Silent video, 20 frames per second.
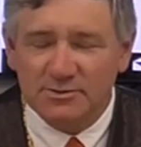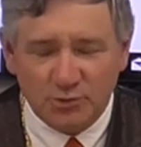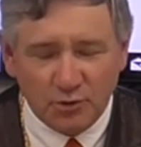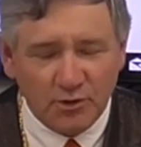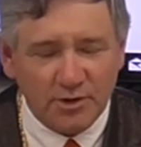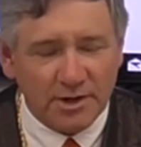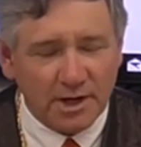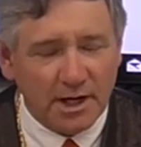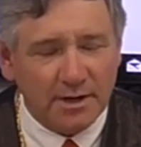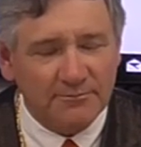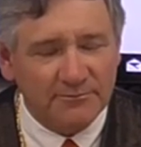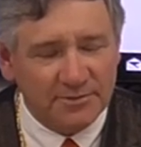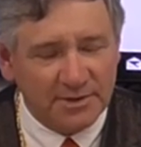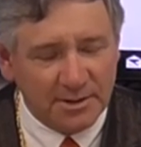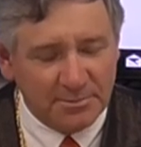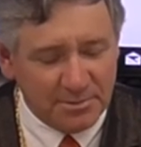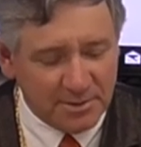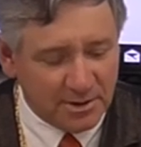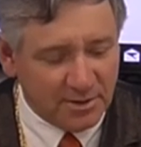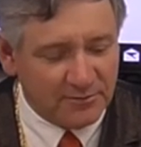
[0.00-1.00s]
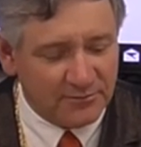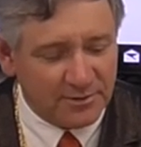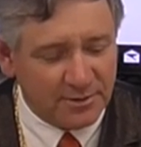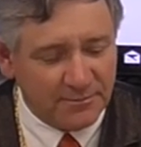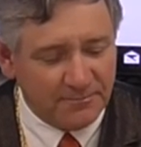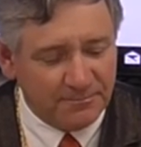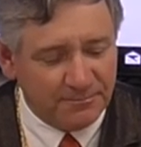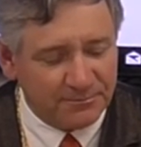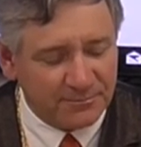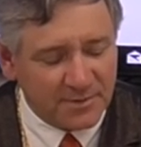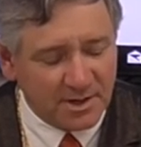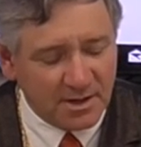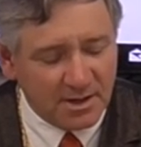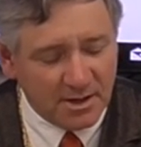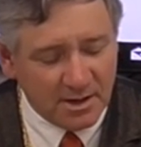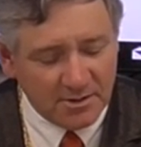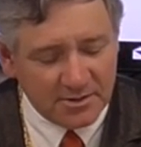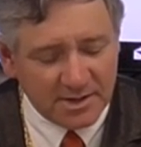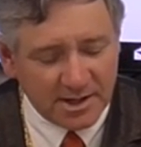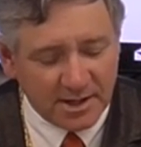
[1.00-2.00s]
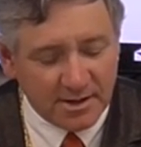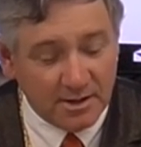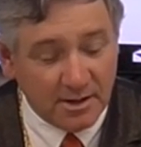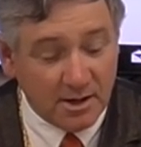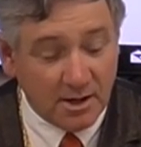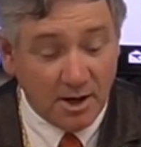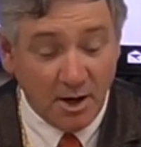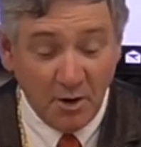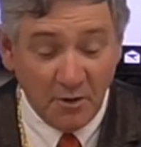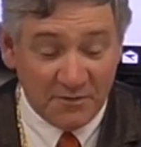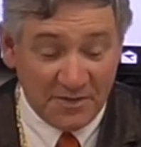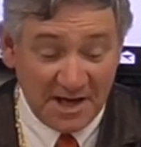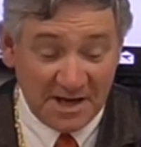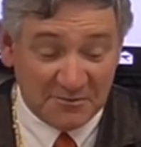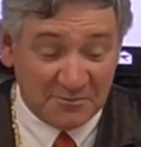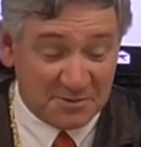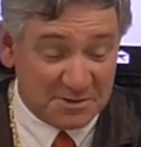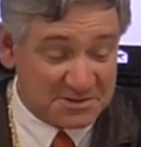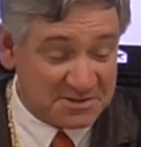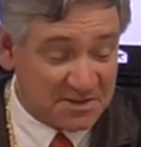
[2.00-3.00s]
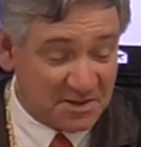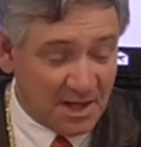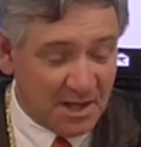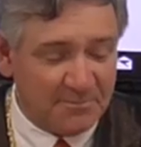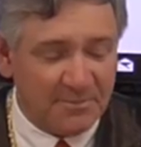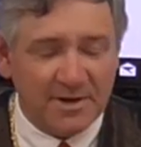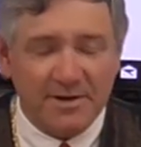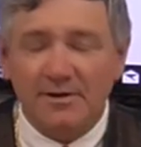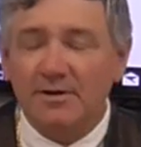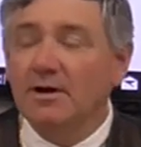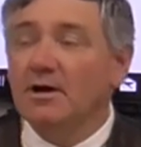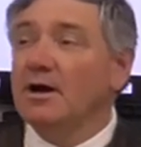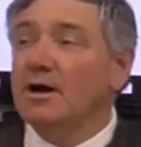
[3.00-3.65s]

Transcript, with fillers: Torn off, over. Okay. Oh, that works a lot better.